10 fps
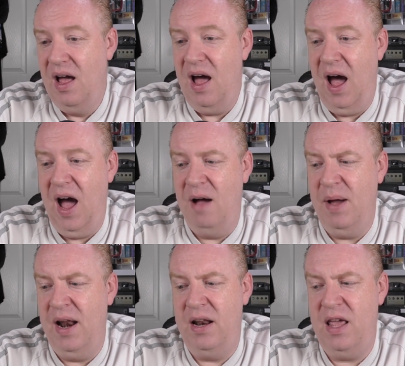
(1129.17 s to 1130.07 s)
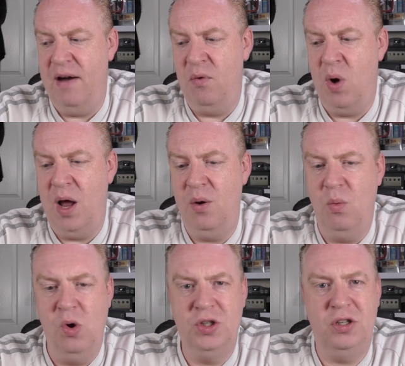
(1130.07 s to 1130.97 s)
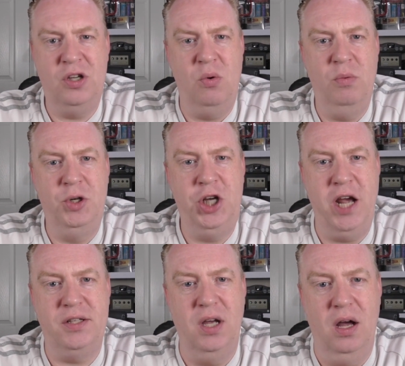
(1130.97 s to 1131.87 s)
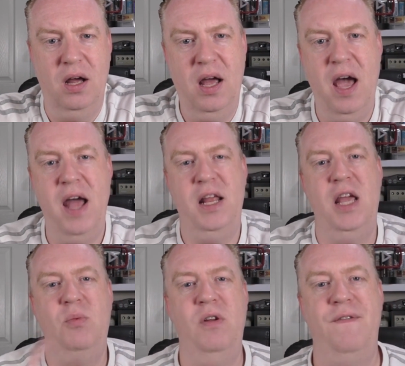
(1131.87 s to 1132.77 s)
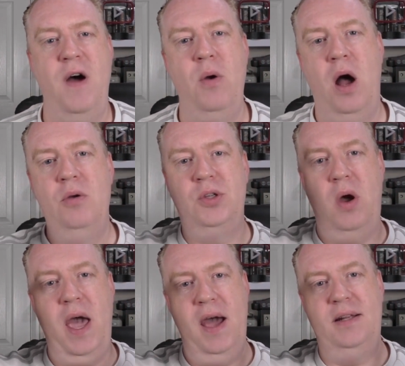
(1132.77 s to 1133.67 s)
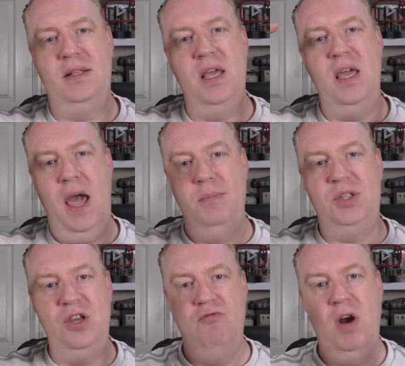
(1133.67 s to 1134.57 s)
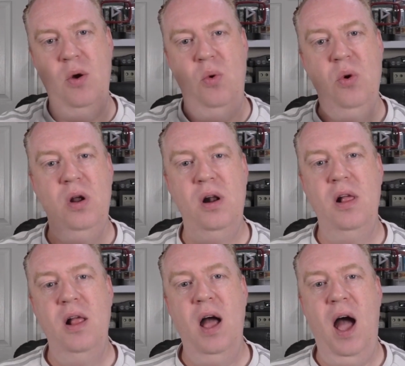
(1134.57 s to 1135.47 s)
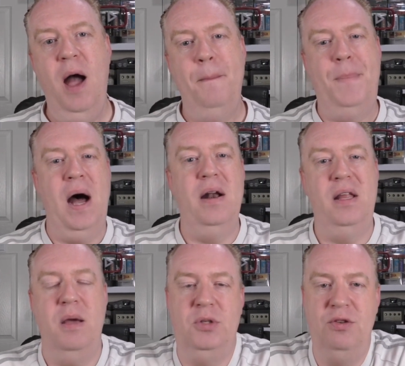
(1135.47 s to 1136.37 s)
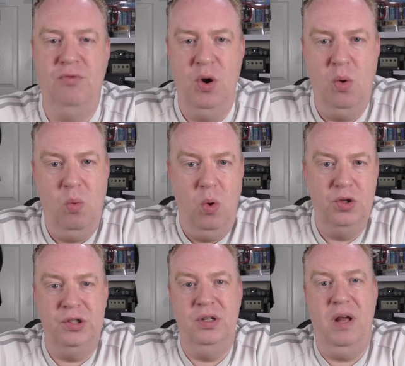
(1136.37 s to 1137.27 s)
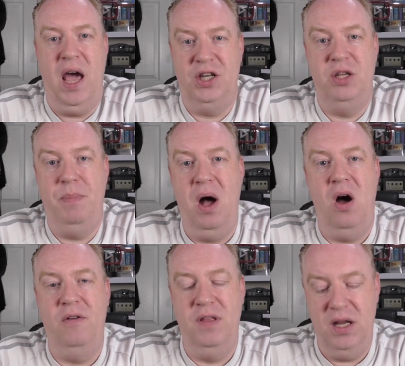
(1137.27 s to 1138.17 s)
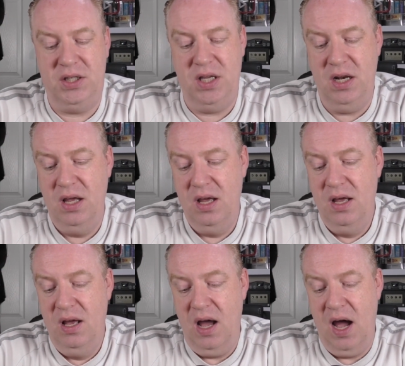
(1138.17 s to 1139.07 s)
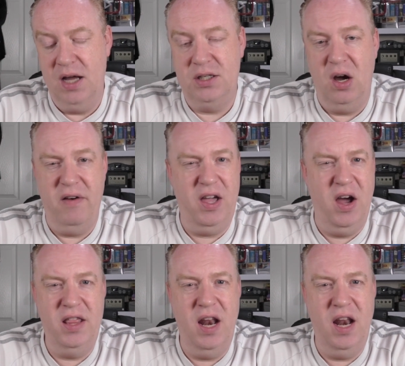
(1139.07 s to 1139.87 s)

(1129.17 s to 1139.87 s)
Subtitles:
And then the other one was I sold a projector, and in with the photos I had the empty reel, but the empty reel wasn't actually part of the listing. So I think I ended